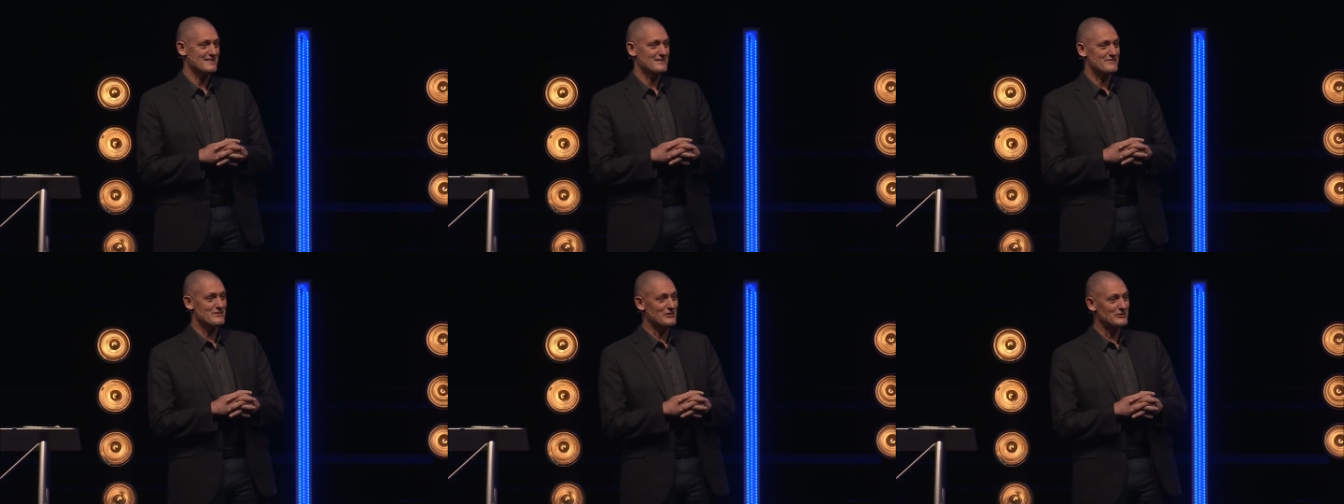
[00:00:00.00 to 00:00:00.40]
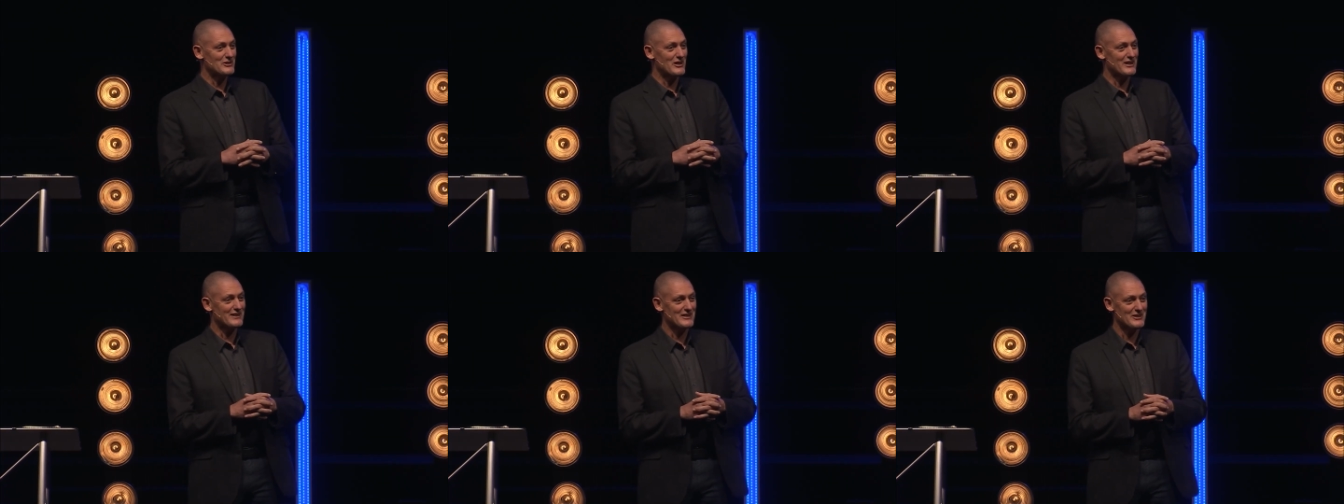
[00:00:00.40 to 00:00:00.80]
field
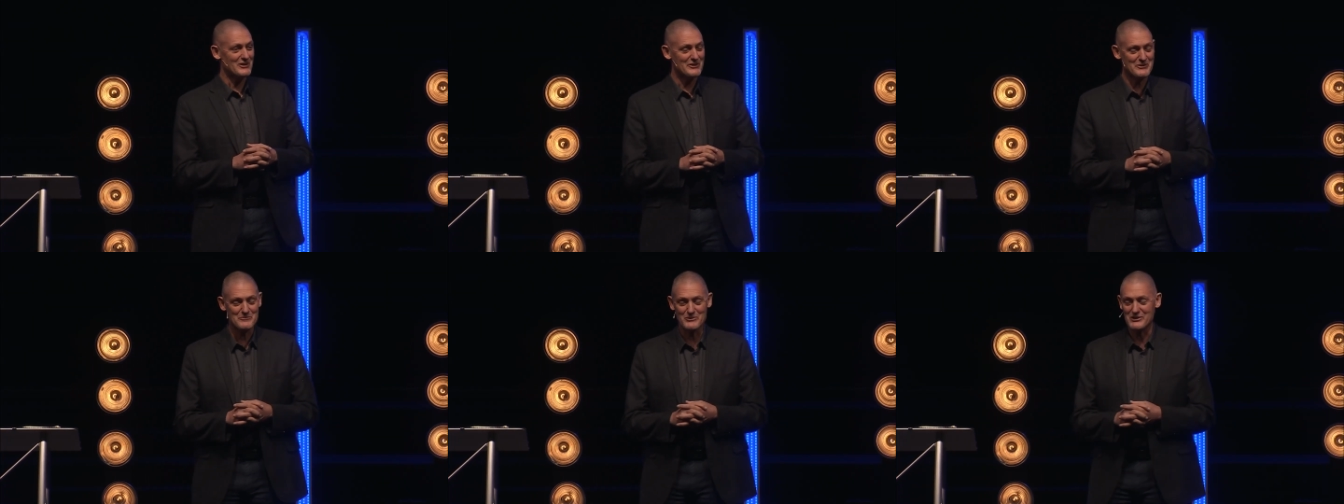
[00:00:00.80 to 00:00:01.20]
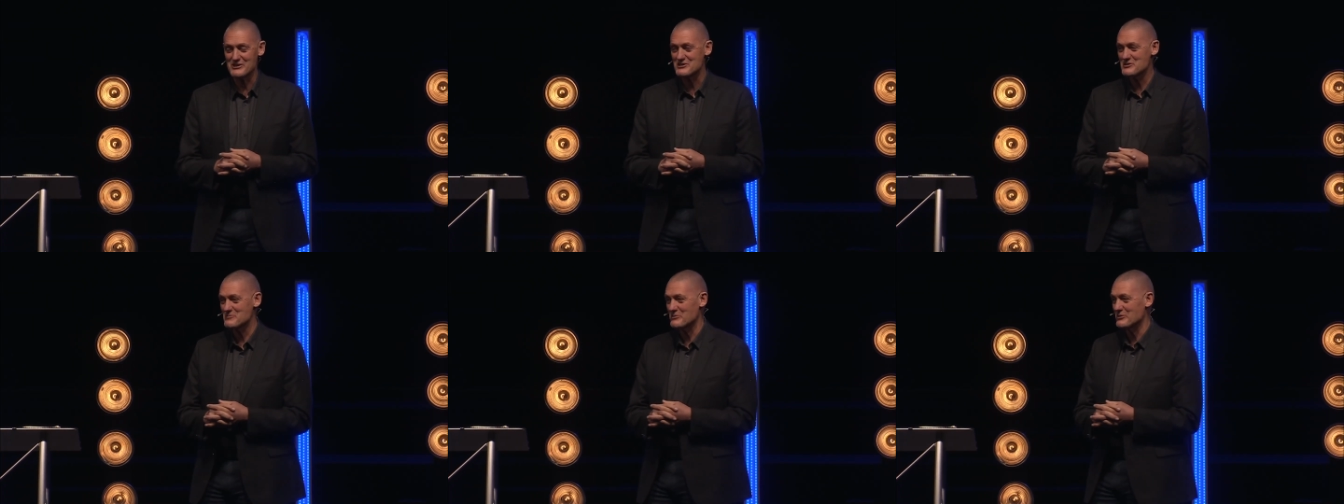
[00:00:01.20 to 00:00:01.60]
hockey, all the
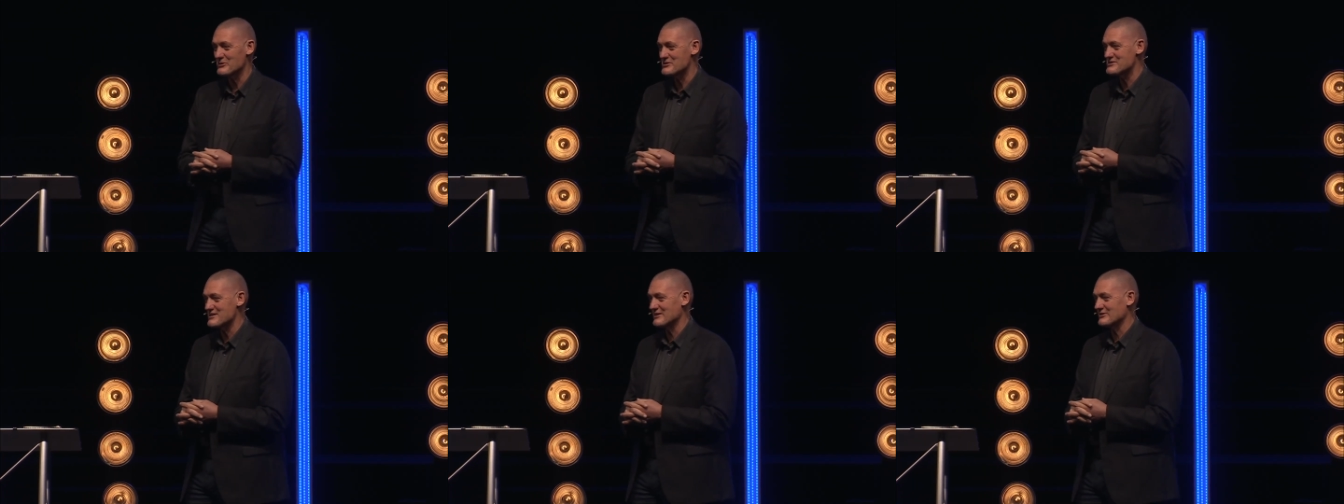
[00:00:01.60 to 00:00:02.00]
British sports.